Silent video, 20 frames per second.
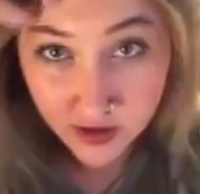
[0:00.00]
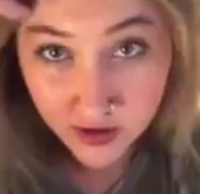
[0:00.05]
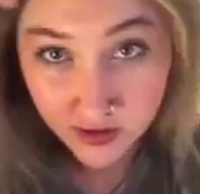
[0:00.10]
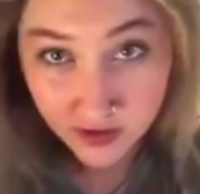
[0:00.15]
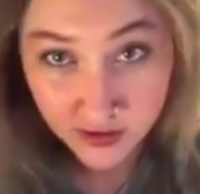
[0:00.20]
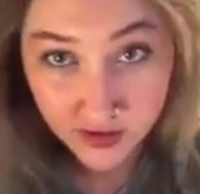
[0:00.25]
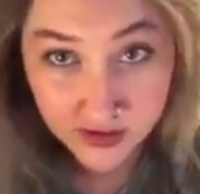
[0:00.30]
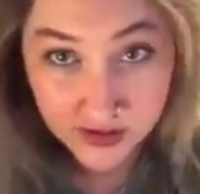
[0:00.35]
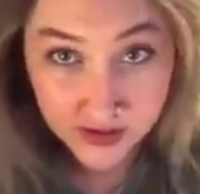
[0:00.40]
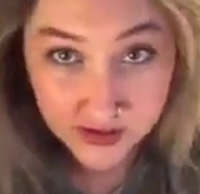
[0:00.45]

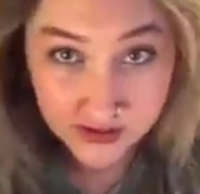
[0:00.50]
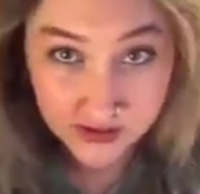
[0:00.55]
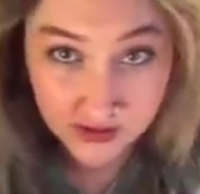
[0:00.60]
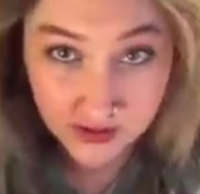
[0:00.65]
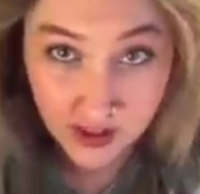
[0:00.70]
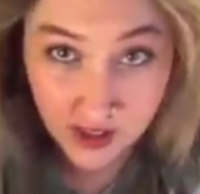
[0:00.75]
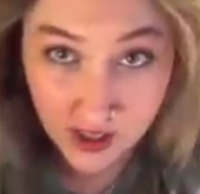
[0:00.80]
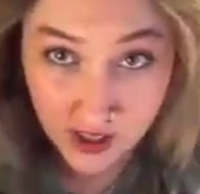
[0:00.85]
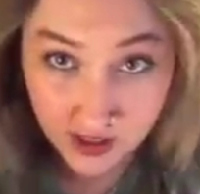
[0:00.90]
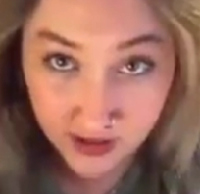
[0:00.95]
This is
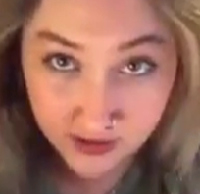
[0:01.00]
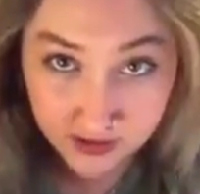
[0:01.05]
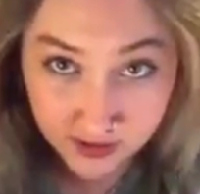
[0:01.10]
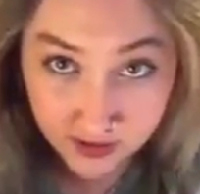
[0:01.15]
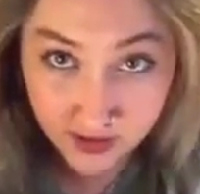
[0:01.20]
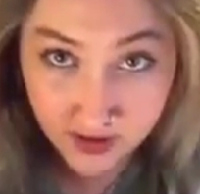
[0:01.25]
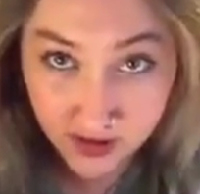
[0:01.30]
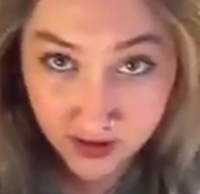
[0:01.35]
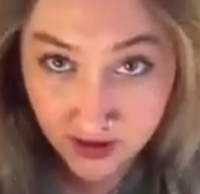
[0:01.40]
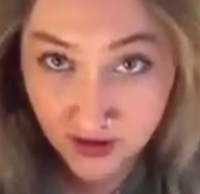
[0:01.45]
not
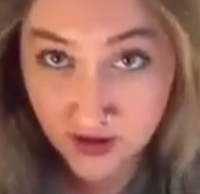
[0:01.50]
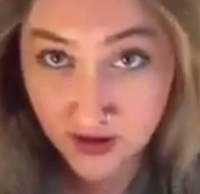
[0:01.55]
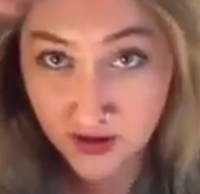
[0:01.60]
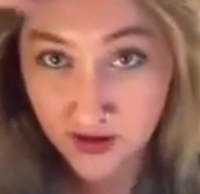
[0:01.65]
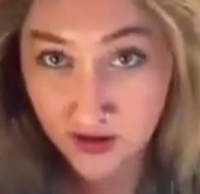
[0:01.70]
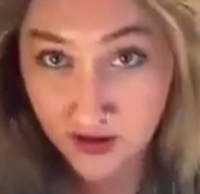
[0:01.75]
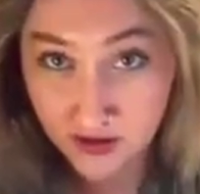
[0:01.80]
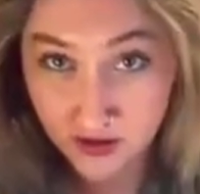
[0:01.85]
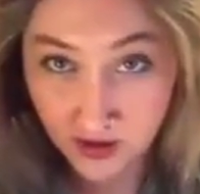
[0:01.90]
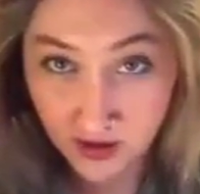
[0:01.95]

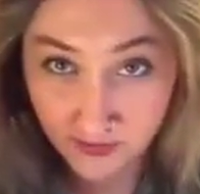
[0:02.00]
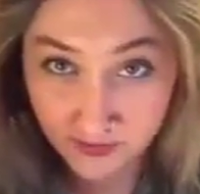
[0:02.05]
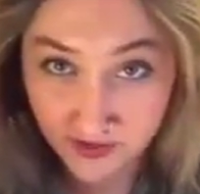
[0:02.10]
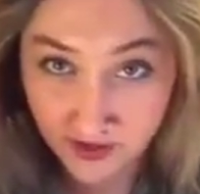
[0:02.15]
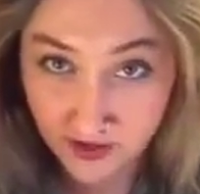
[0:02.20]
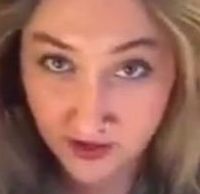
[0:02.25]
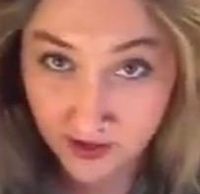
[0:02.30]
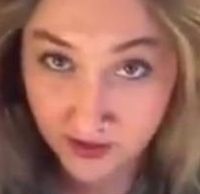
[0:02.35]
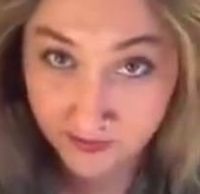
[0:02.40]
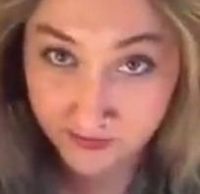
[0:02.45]
coming
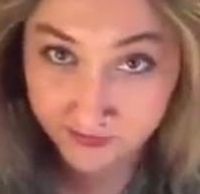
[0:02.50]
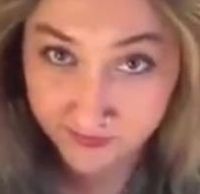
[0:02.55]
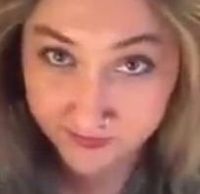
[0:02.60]
up.